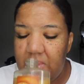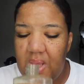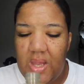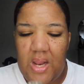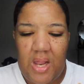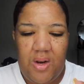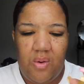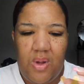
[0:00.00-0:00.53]

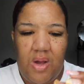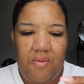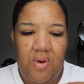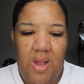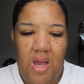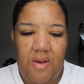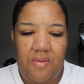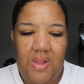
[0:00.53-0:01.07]
and i don't ever
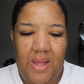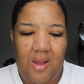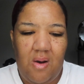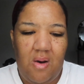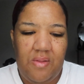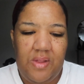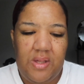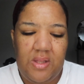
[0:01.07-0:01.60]
have like
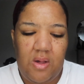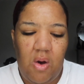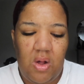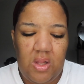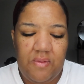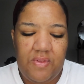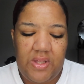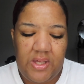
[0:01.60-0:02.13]
all these
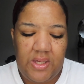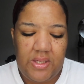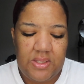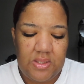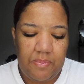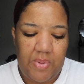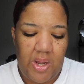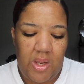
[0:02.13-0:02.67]
all of
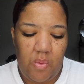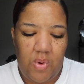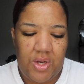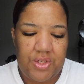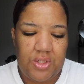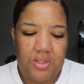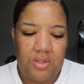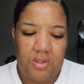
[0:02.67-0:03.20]
these body
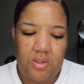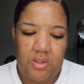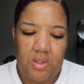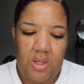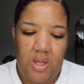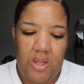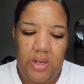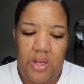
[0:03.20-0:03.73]
washes
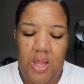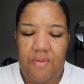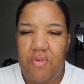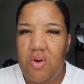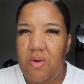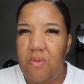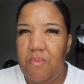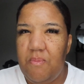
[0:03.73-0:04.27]

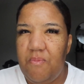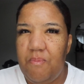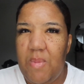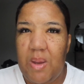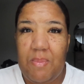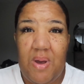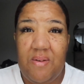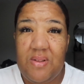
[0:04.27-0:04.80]
never
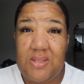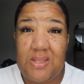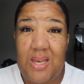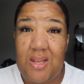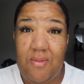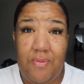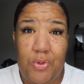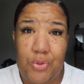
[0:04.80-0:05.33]
make my
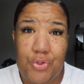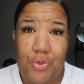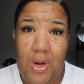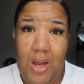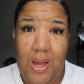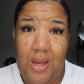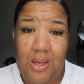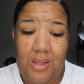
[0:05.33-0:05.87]
skin feel
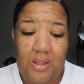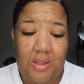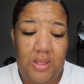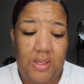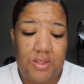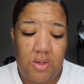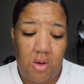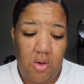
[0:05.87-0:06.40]
dry
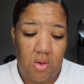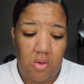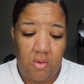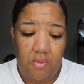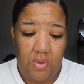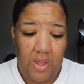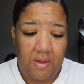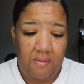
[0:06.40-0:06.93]
these are
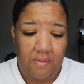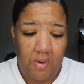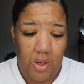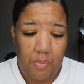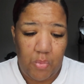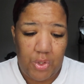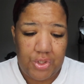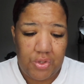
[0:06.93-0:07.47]
all like very
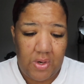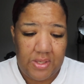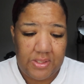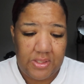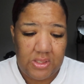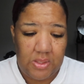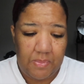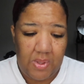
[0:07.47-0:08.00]

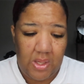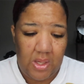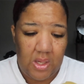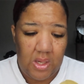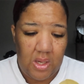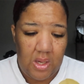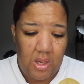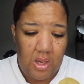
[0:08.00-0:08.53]
moisturizing to me
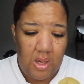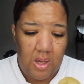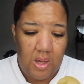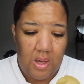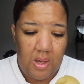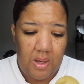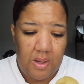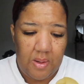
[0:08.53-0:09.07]

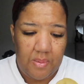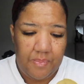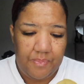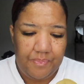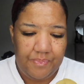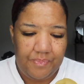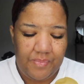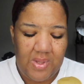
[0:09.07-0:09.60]

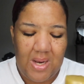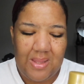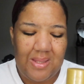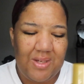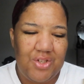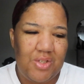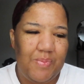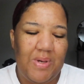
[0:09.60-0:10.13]
um and I
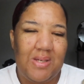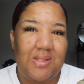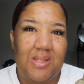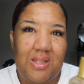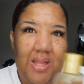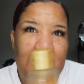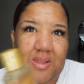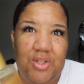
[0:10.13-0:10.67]
think just because of the
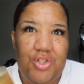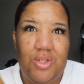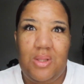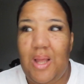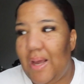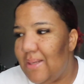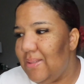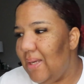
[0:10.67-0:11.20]
like the
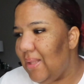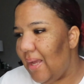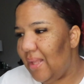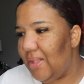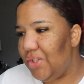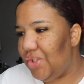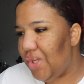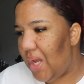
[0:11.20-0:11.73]
like I said like
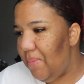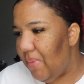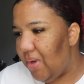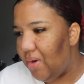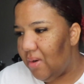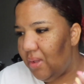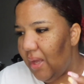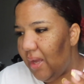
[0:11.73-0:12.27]
the shea
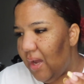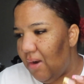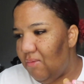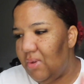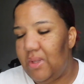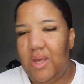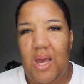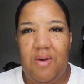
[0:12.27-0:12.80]
butter like I
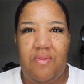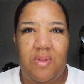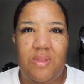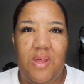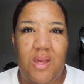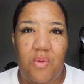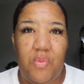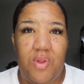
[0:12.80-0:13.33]
really have a
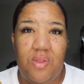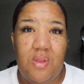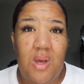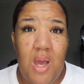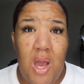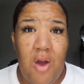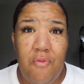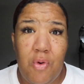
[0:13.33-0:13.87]
thing with
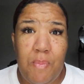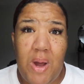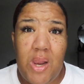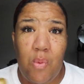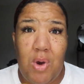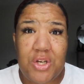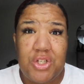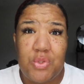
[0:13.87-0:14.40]
for
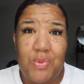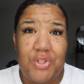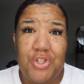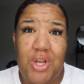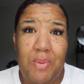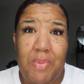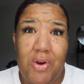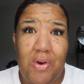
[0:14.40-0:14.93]
body washes with
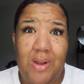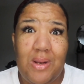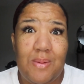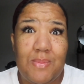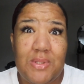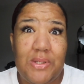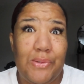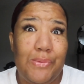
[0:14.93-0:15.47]
shea butter in
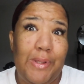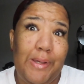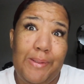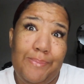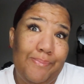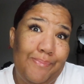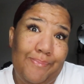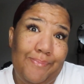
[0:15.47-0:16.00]
them so they